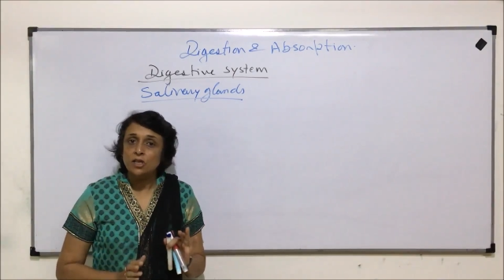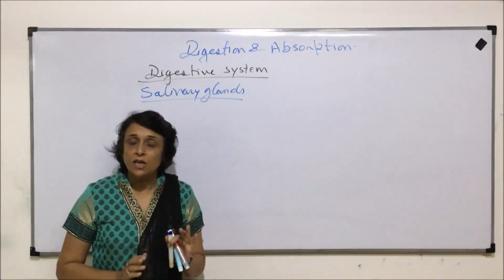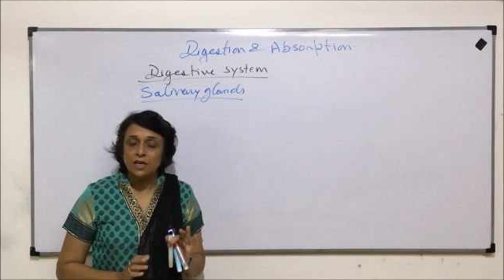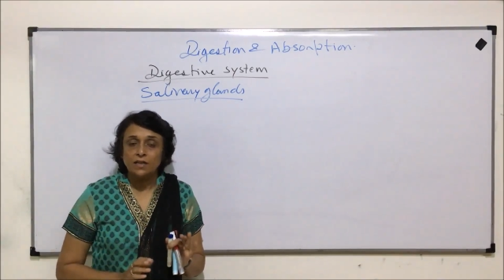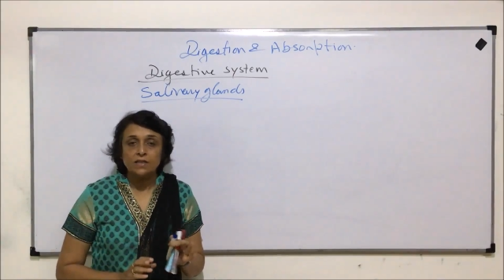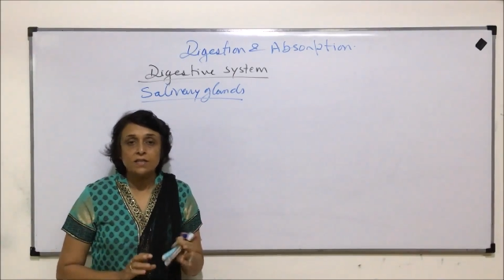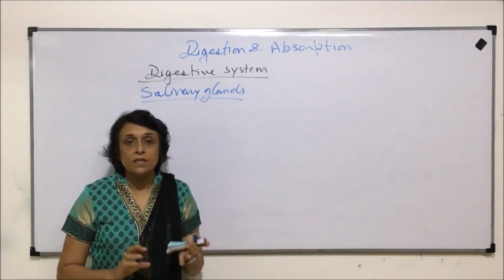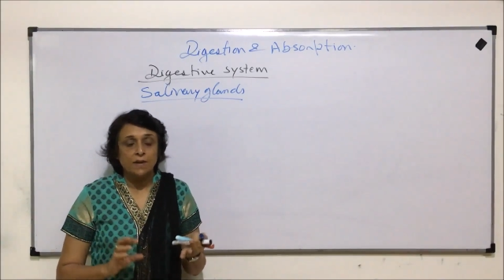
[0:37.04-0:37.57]

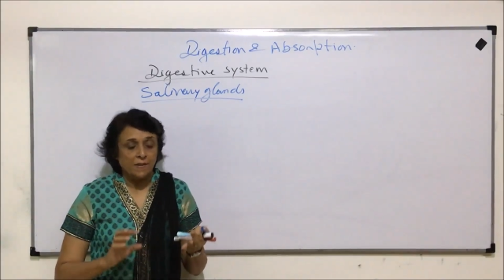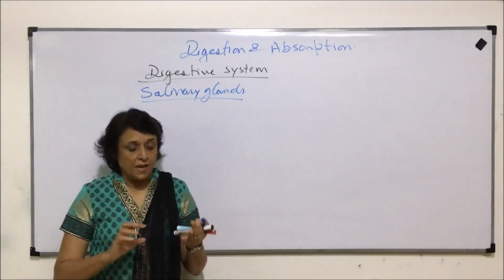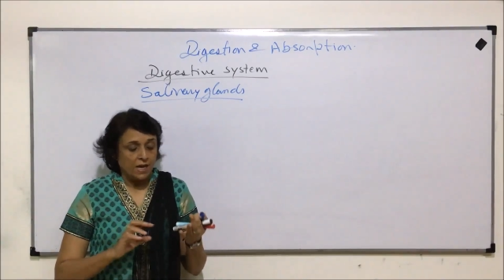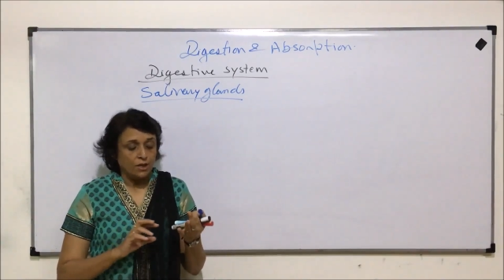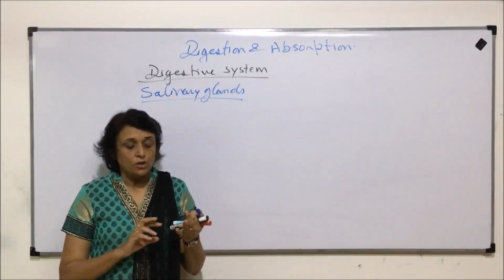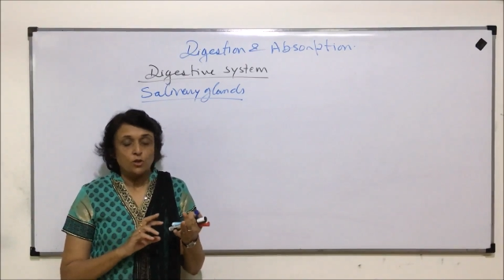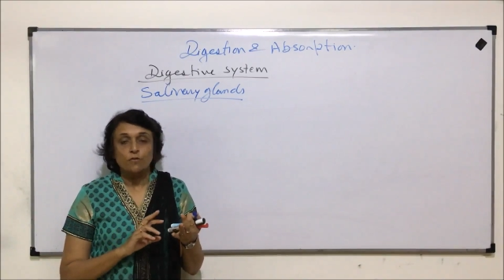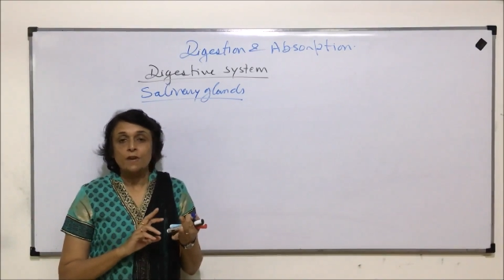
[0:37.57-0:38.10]
cheeks.
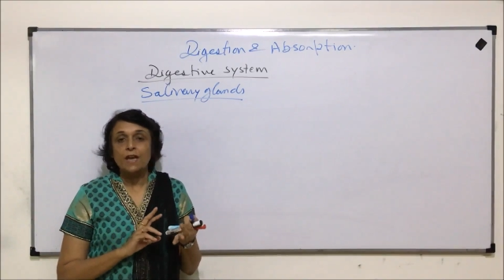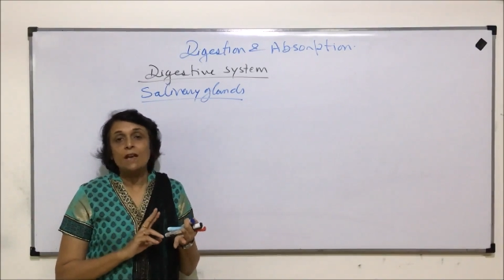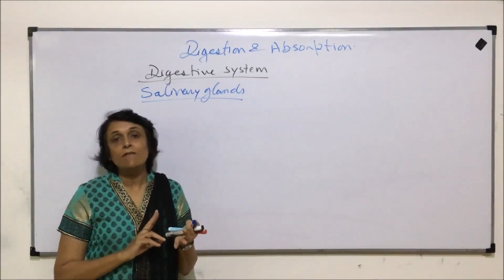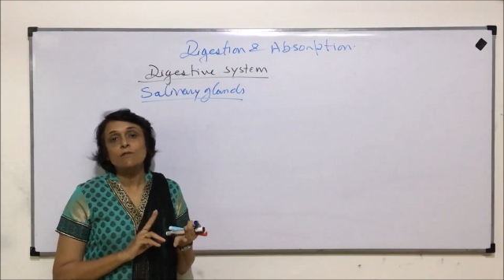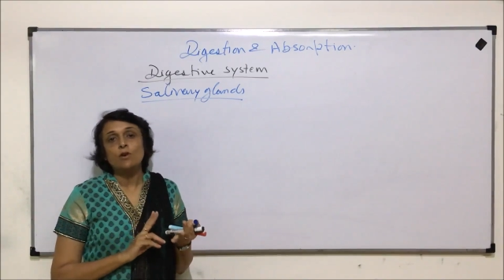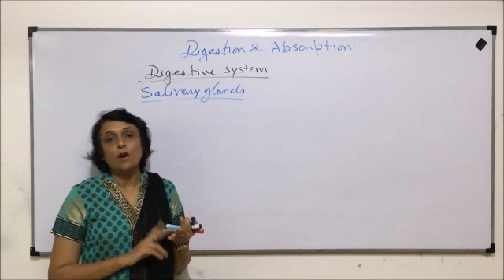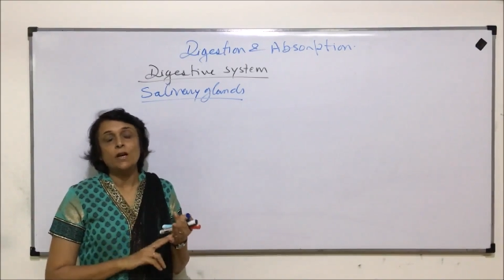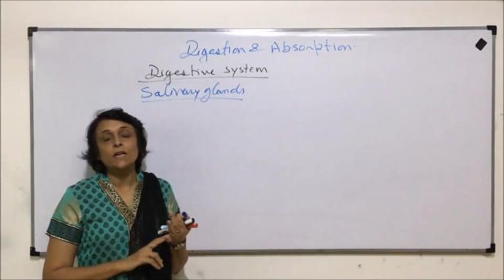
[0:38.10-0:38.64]
So we
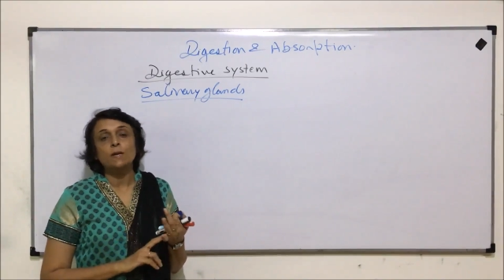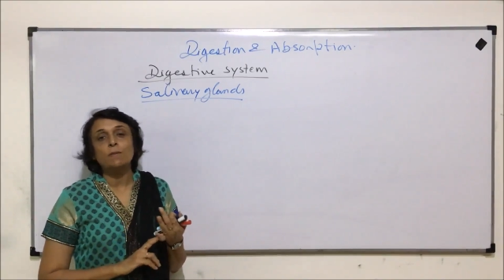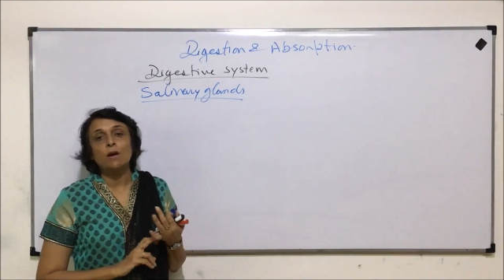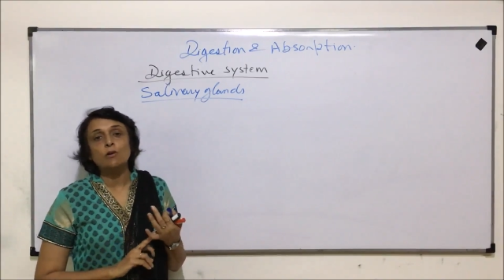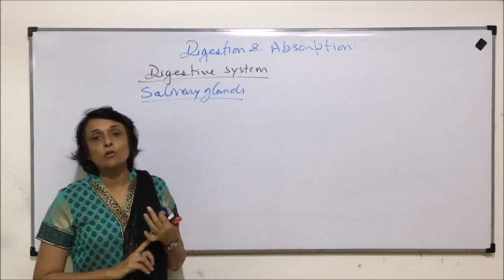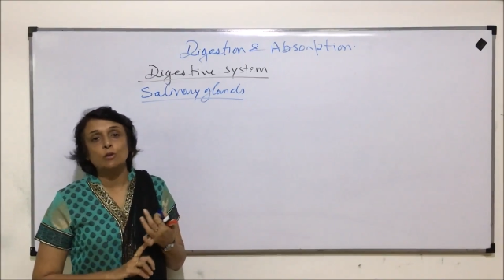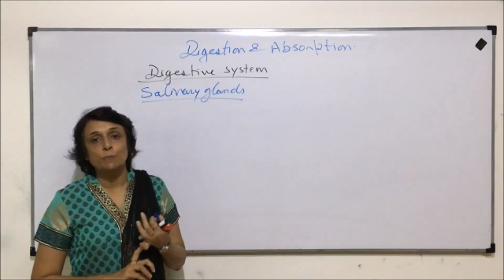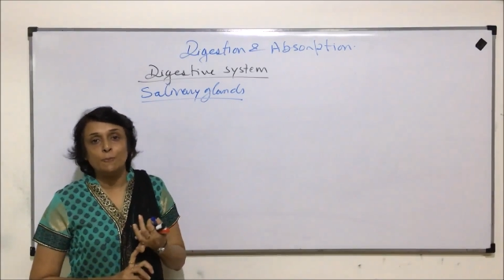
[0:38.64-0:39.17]
have talked
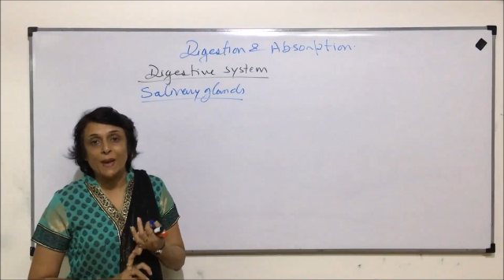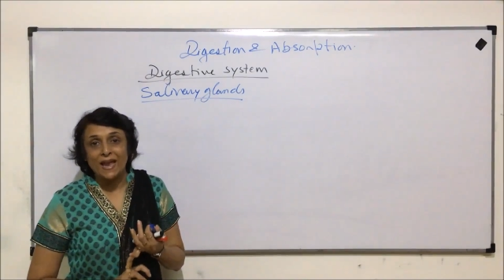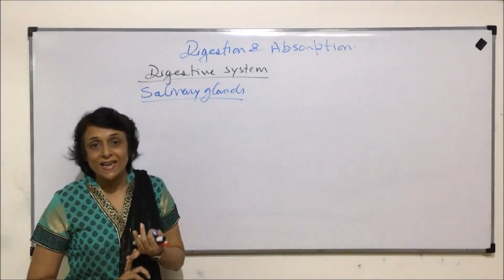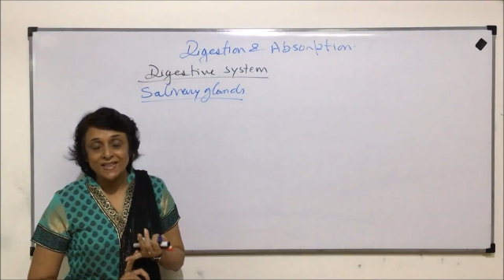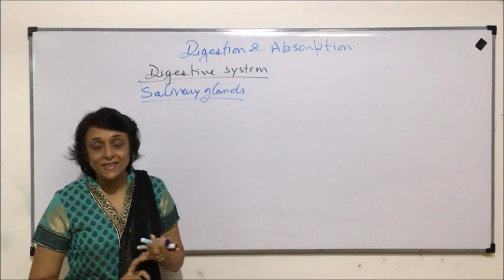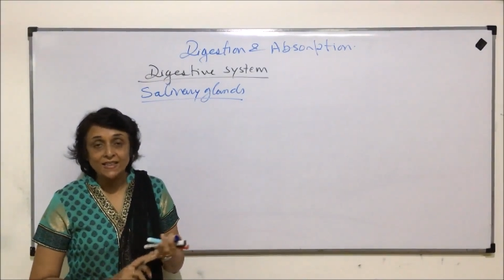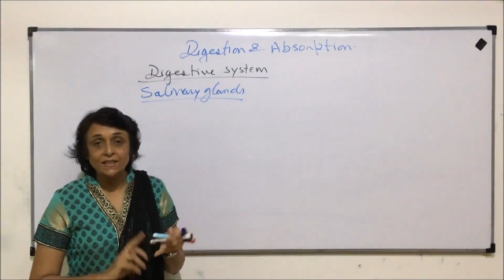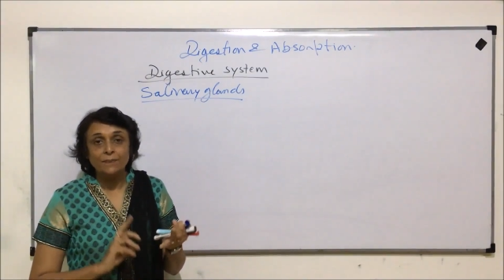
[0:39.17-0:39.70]
about
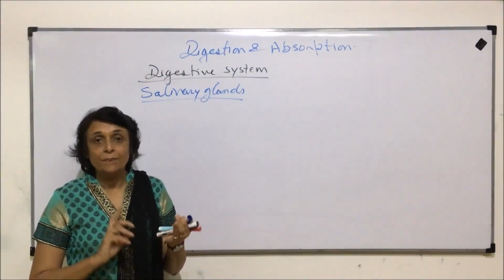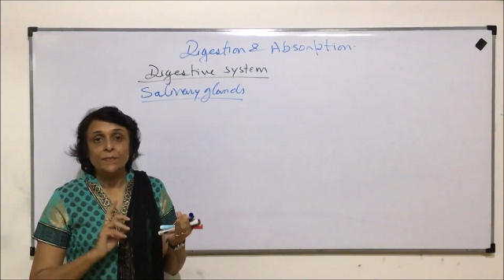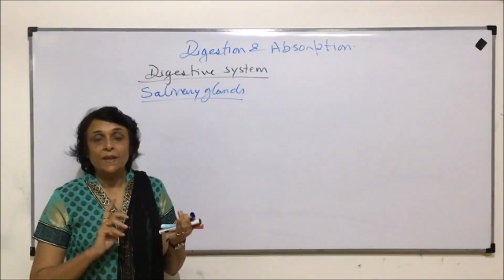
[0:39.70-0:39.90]
palate.